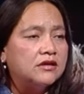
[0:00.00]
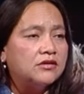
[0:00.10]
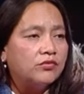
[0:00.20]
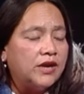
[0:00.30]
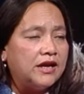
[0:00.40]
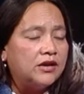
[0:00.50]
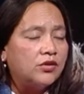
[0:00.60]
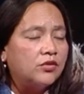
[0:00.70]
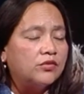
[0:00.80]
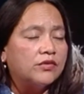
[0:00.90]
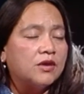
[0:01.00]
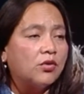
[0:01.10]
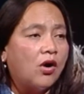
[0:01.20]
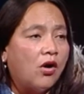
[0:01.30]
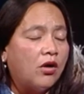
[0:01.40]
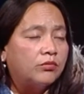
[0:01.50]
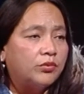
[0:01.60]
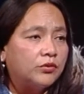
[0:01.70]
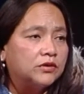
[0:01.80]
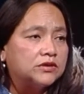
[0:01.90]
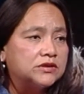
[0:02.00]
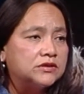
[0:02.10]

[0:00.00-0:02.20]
radio, they were all pulled.